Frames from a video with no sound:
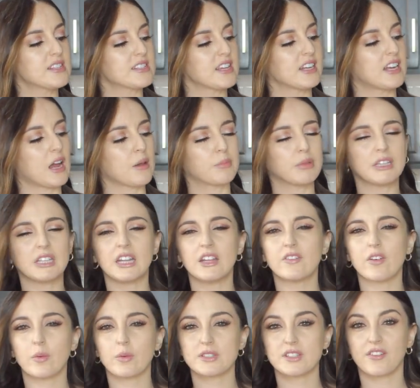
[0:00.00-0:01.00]
in, I believe
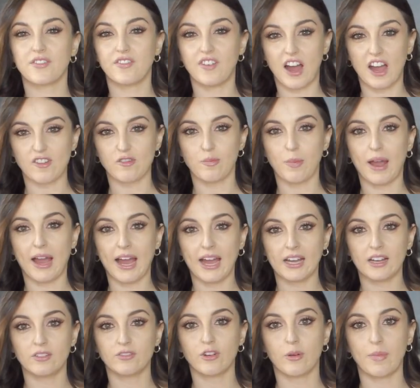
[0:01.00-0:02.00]
it was a
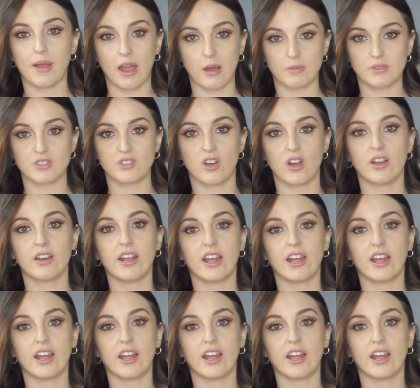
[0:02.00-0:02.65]
5-pack from Amazon,